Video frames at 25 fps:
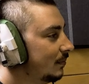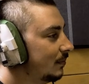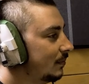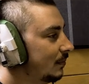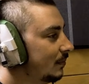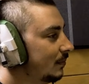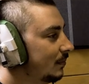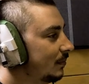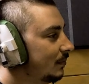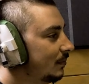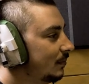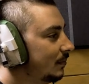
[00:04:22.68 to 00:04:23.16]

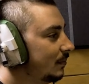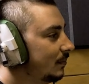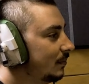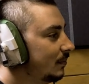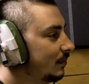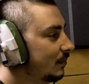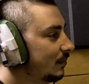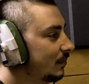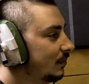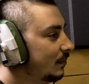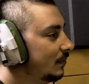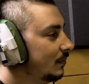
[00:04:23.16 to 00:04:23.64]

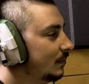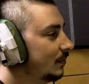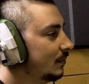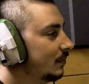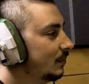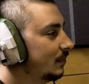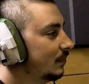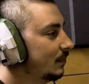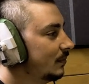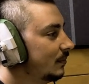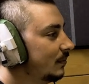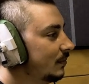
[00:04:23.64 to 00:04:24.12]

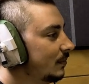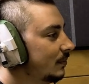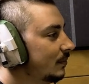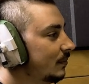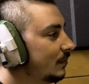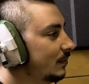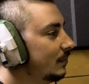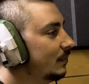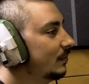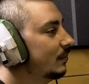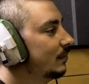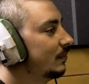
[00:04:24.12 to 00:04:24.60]

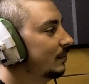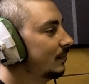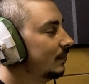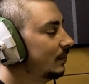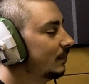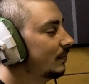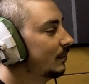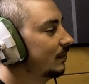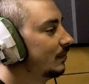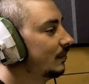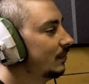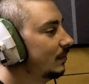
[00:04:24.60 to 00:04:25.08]

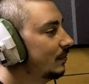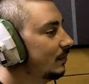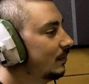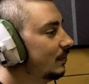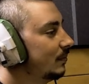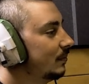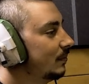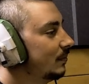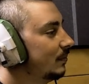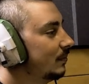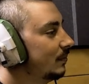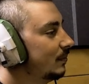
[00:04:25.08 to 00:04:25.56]

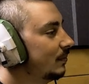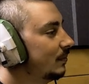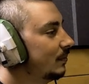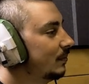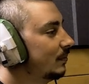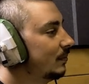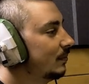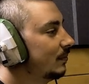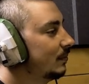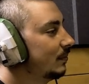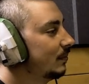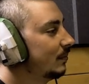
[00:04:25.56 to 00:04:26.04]

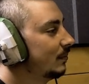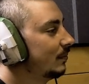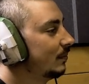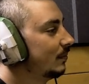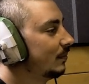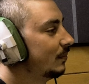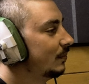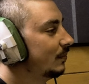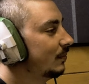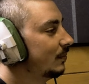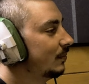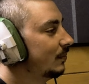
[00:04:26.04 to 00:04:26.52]

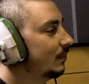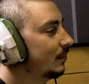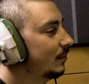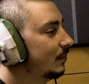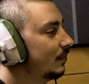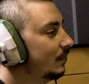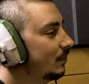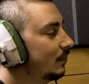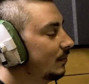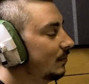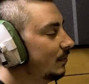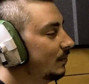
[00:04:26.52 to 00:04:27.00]

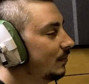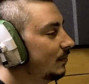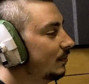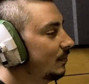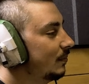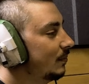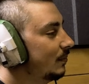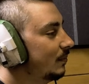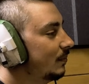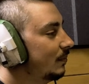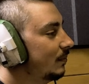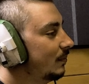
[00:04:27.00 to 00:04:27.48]

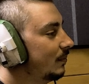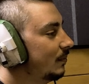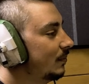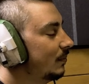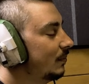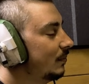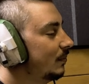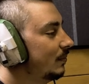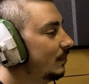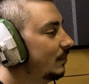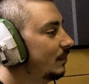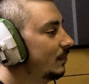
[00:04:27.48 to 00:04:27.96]

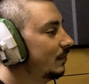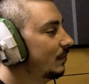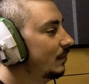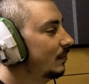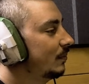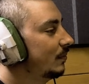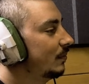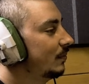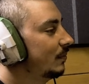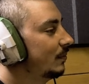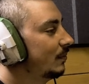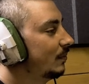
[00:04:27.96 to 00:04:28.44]

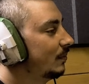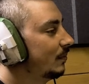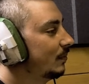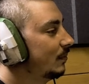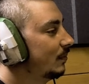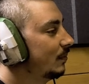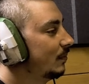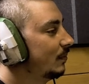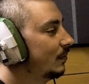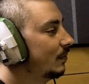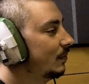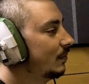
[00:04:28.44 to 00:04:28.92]

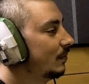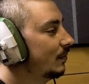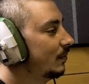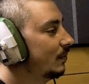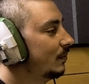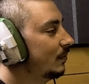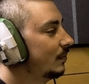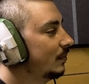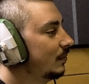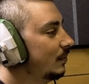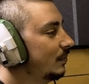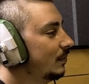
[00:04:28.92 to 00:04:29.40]

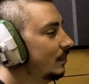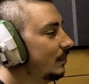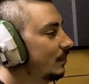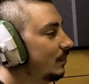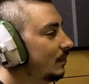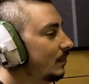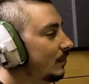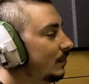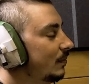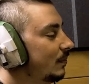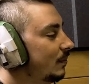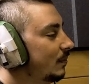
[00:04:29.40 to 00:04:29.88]

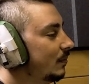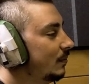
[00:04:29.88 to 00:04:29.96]
(silent)